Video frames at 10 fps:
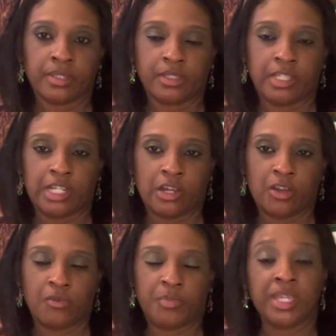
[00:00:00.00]
you
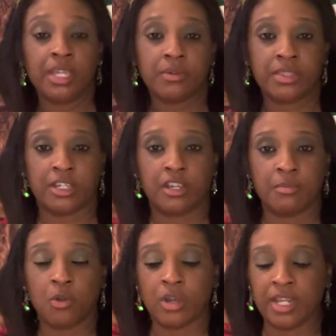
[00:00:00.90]
know, being with them,
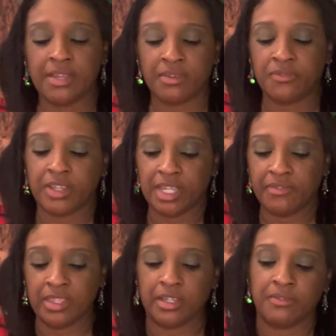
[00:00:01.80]
or even
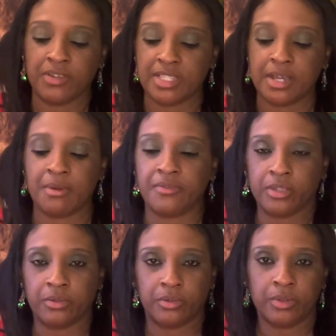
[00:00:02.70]
forgiving them. For some of
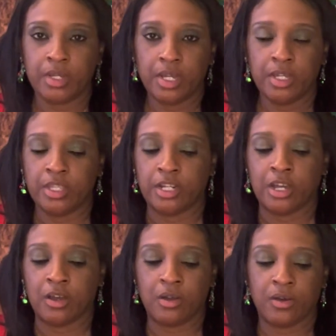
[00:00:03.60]
you, you
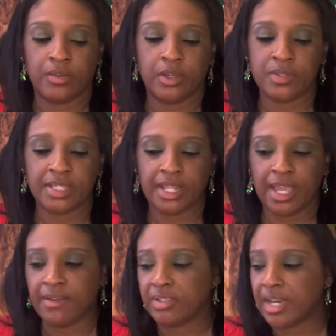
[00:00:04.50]
know, they'll say they
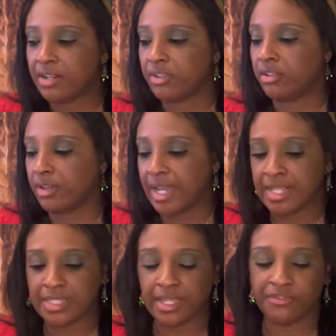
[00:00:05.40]
have a lot of
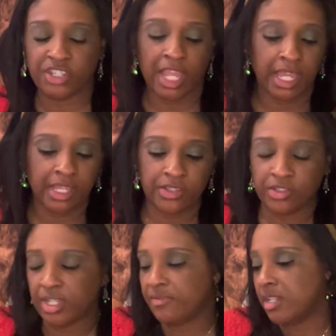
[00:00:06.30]
regrets. They've changed.
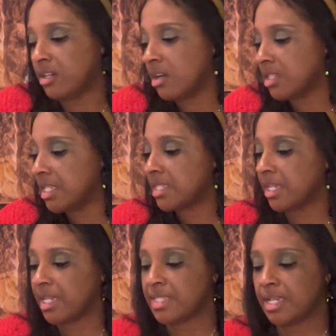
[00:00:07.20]
They've done all this.
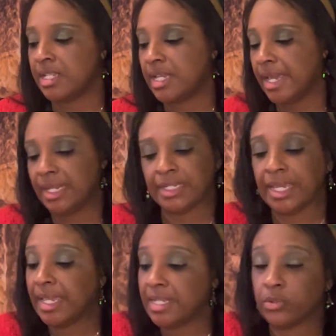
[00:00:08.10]
Like I said, like, they
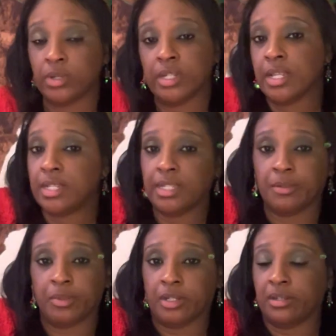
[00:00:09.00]
ain't doing none of the
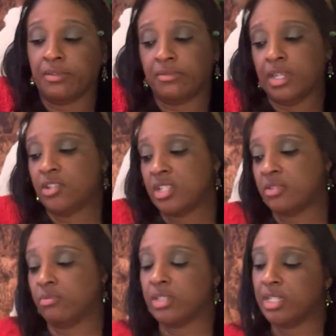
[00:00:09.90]
above. They just
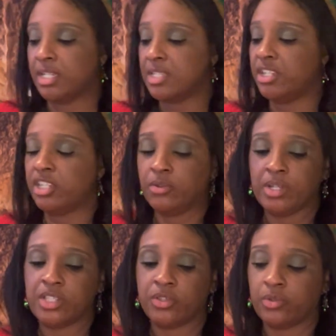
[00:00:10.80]
really
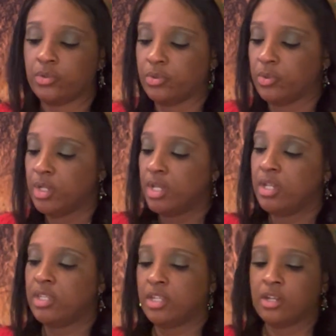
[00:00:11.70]
continuing to,
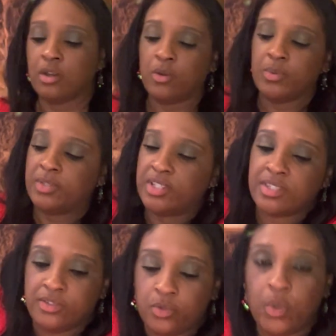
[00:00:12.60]
you know,
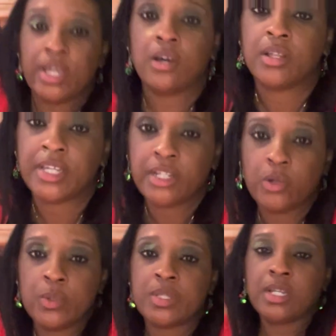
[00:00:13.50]
just dwell in
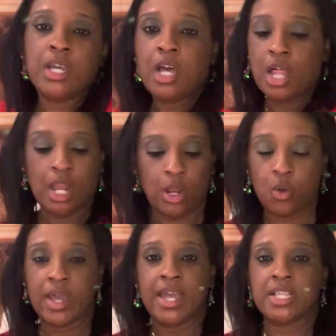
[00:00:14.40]
those low
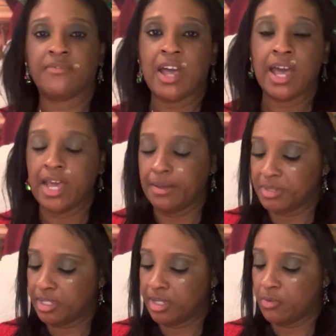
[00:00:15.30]
ass
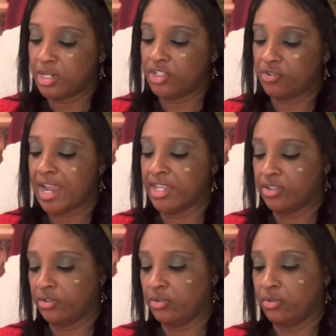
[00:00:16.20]
vibes and want to drag
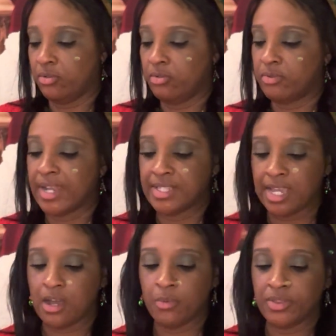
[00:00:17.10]
you right
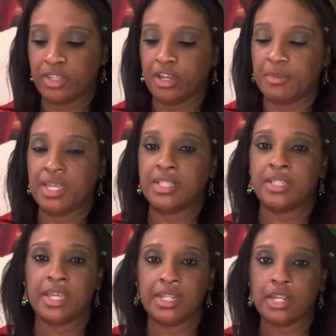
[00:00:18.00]
down with them.
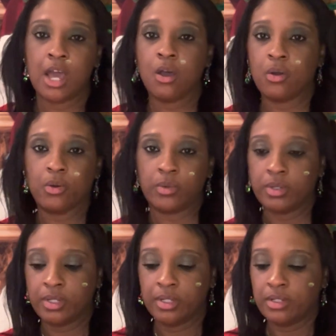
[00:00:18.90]
And no,
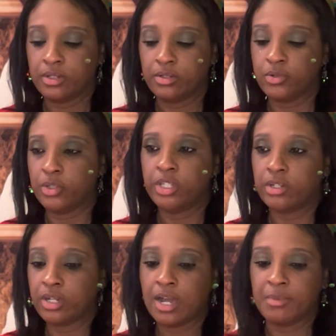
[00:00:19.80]
new year
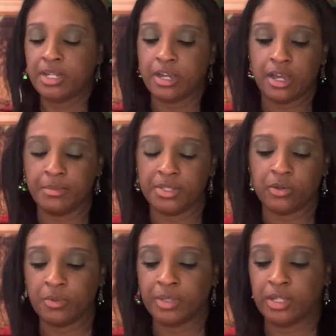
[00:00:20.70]
coming up,
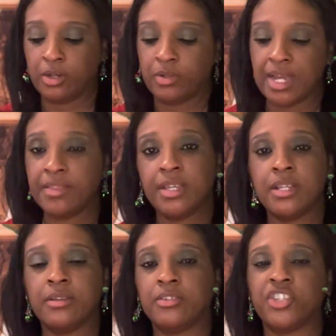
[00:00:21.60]
Scorpio. Not that
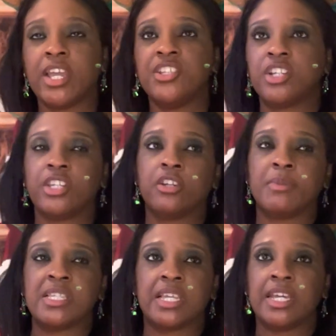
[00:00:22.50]
a change in a year
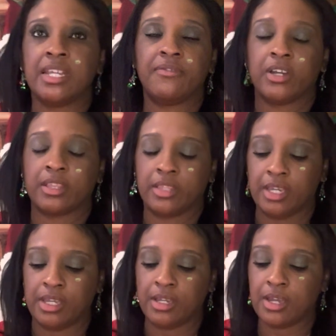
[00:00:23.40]
means any fucking
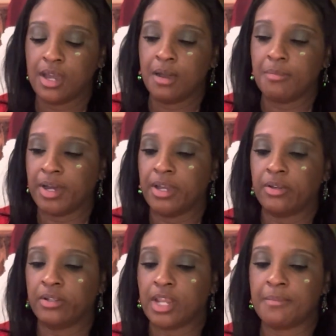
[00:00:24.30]
thing,
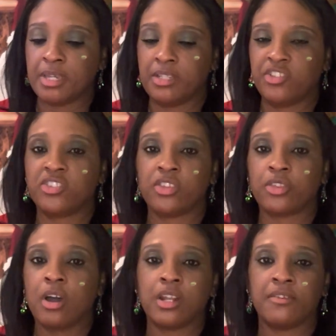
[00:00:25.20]
but I mean, just the
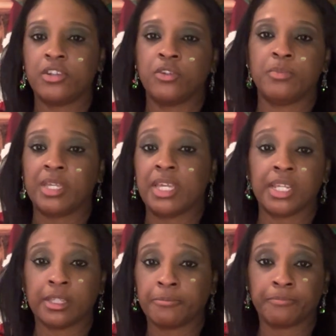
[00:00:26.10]
thought of a new
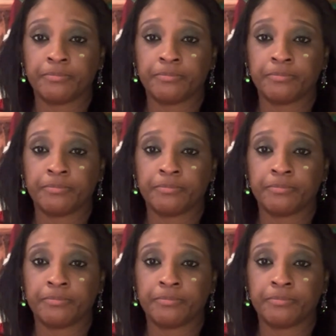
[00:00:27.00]
beginning,